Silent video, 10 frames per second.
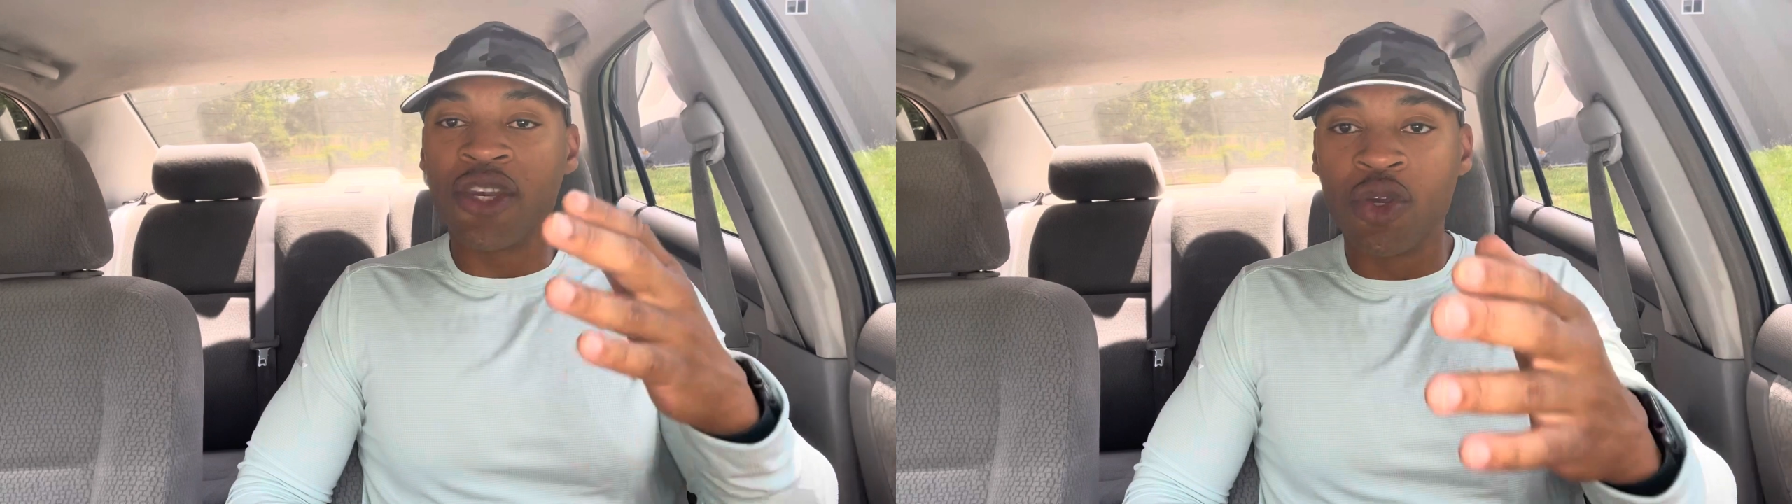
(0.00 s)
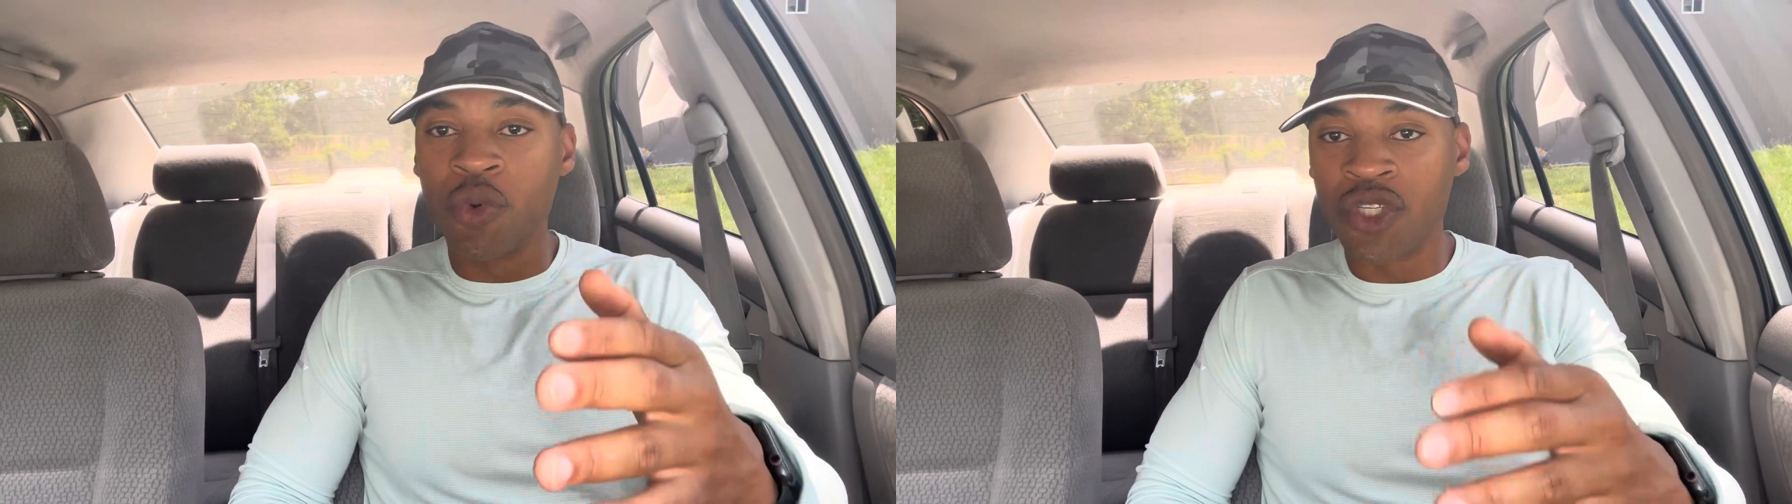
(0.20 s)

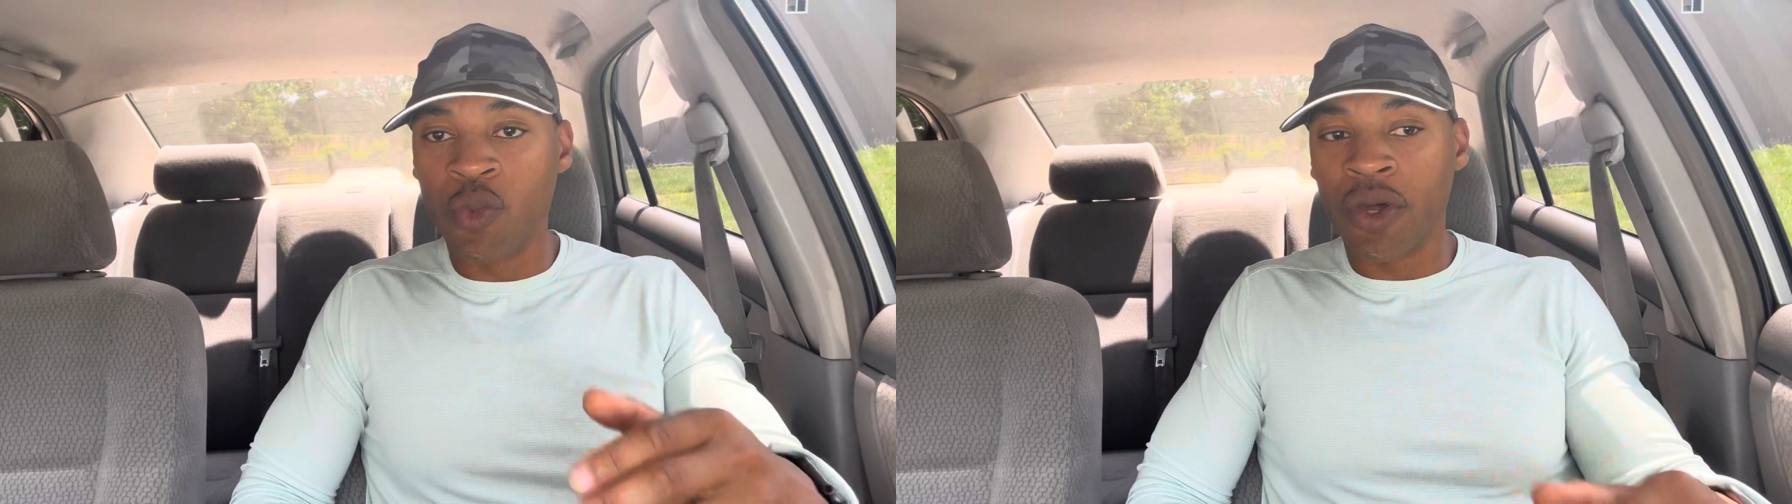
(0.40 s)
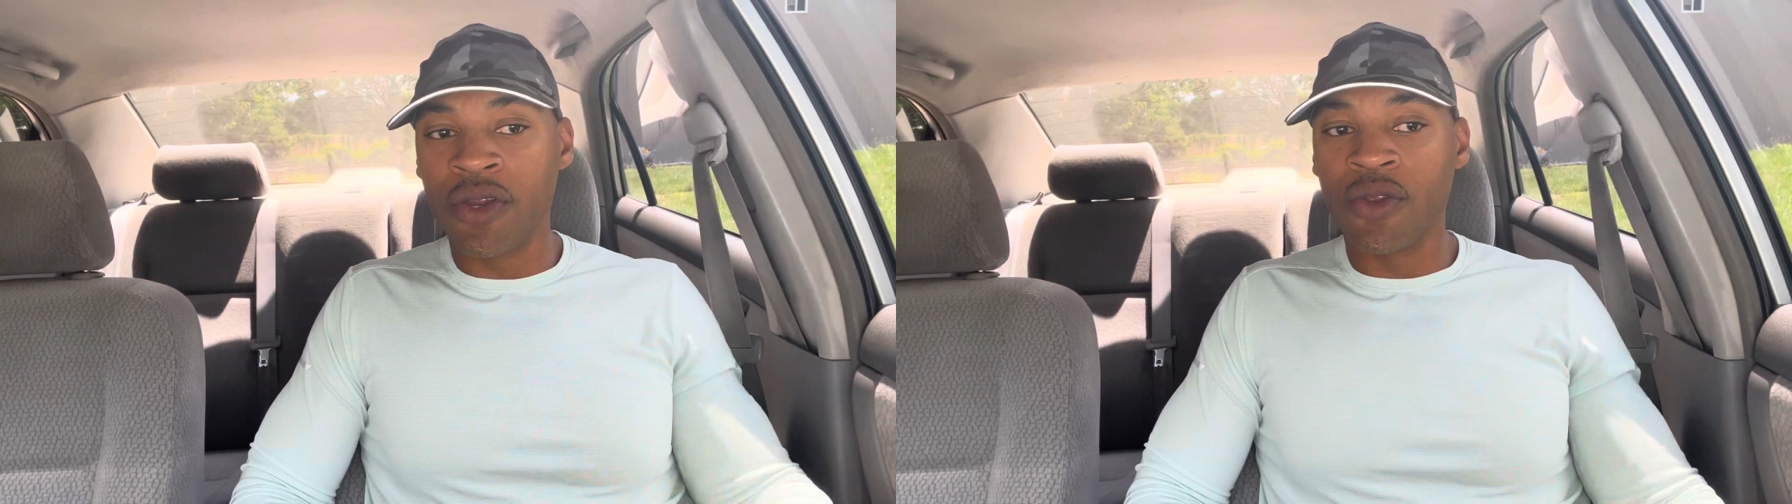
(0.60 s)
do what you
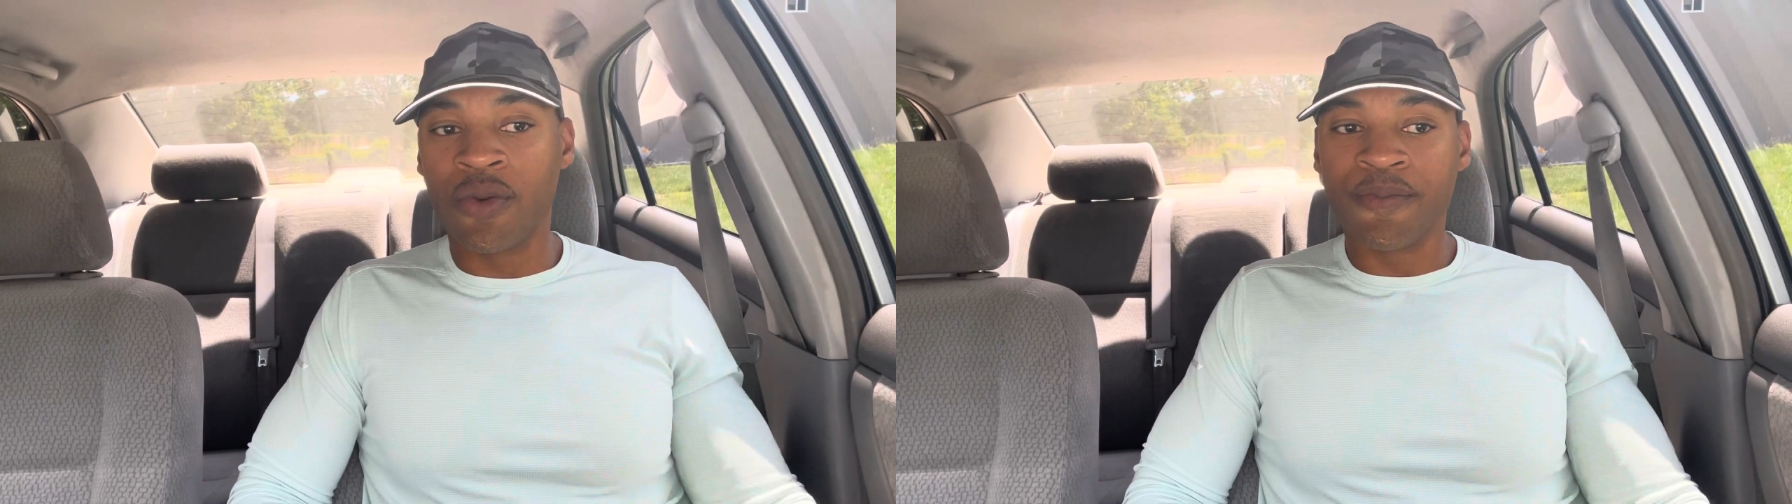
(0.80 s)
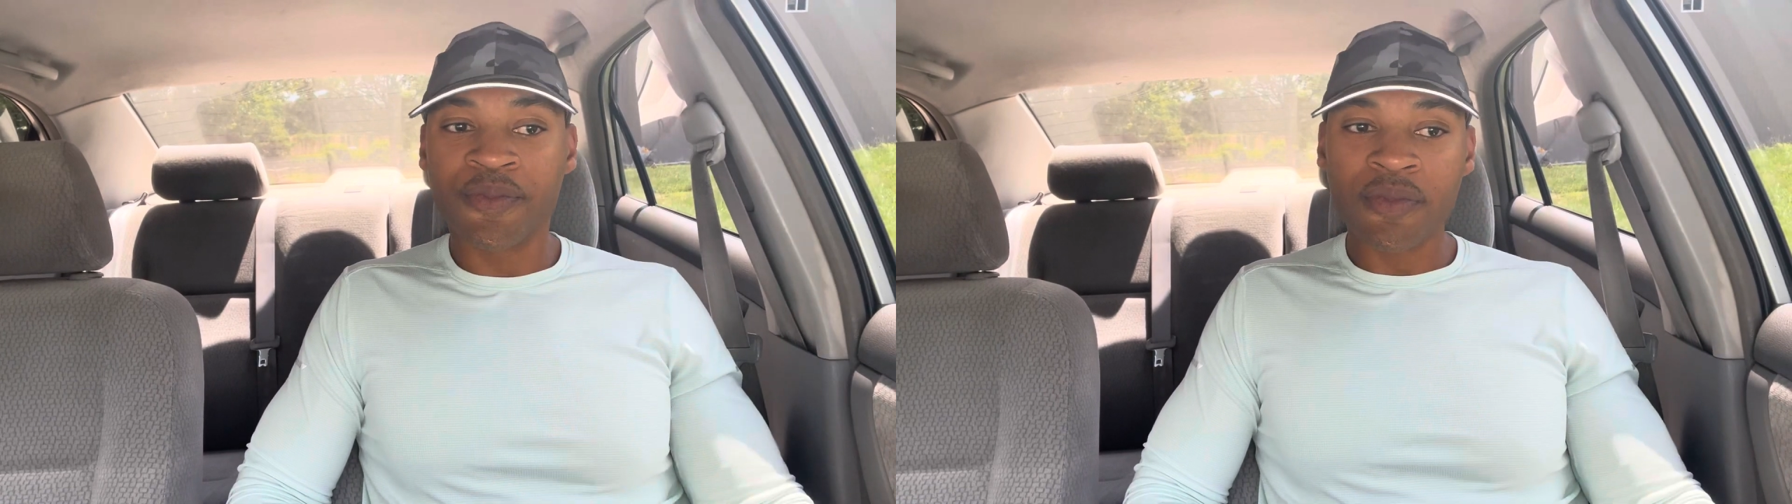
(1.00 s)
want to
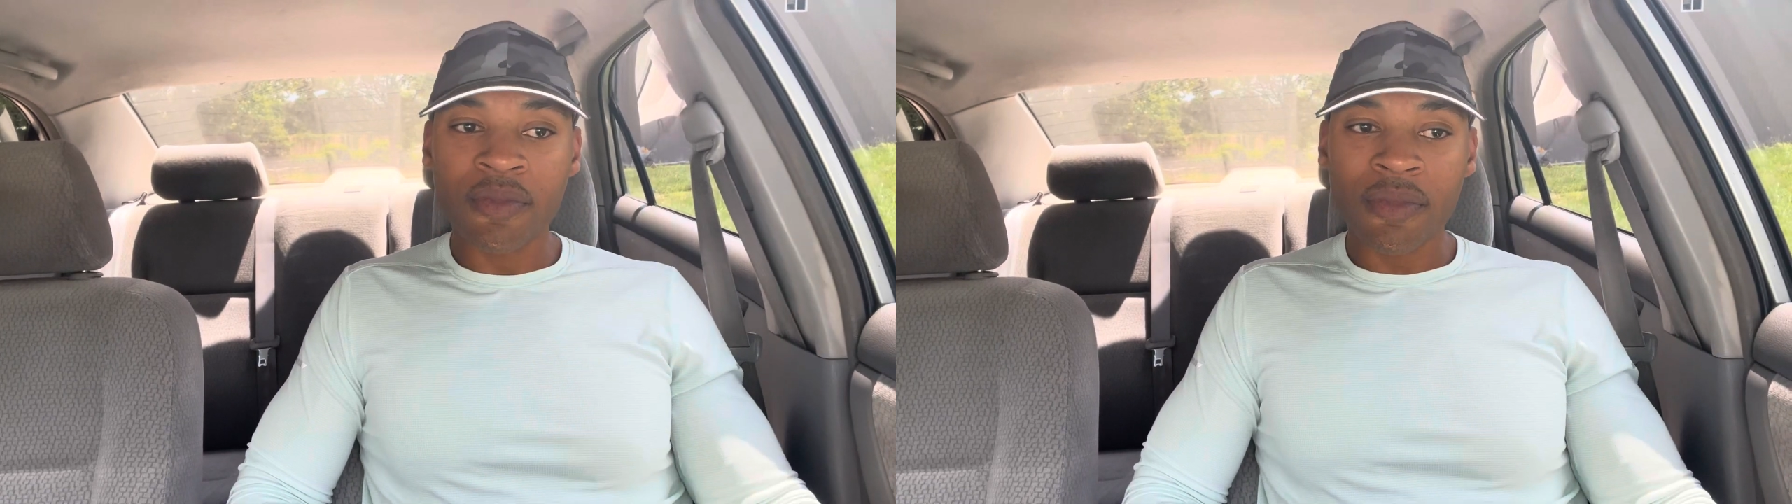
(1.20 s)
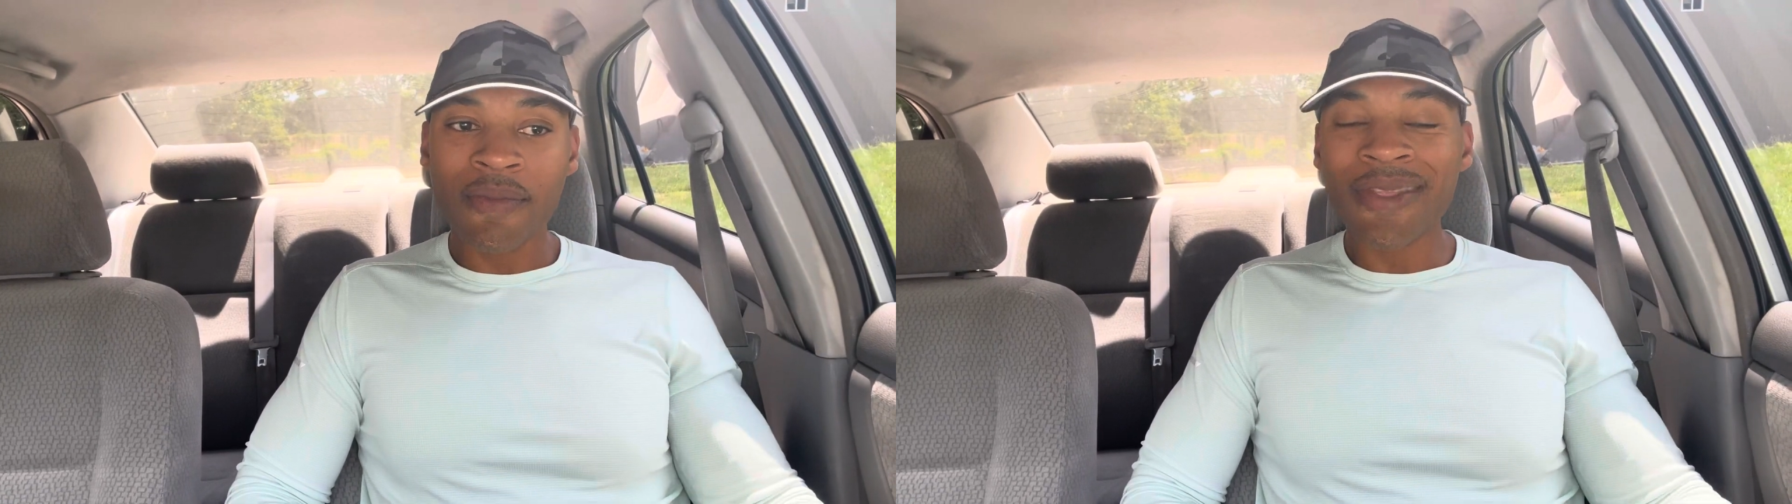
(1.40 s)
do.
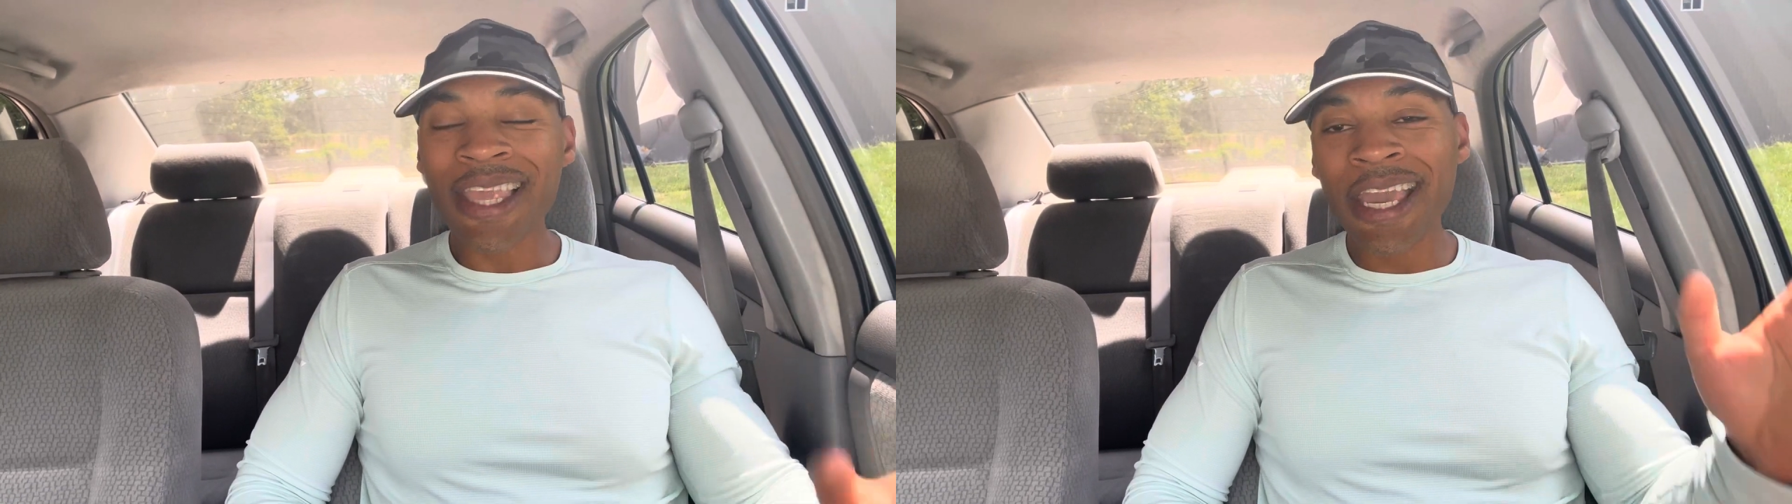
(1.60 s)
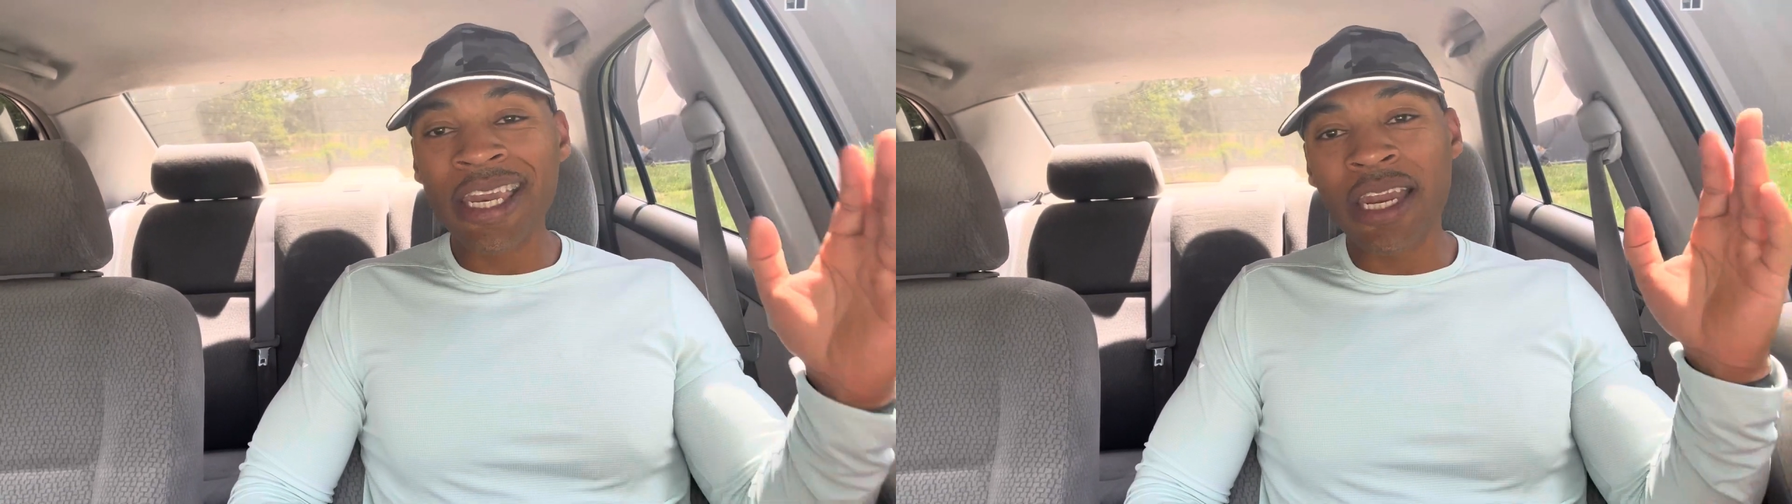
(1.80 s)
And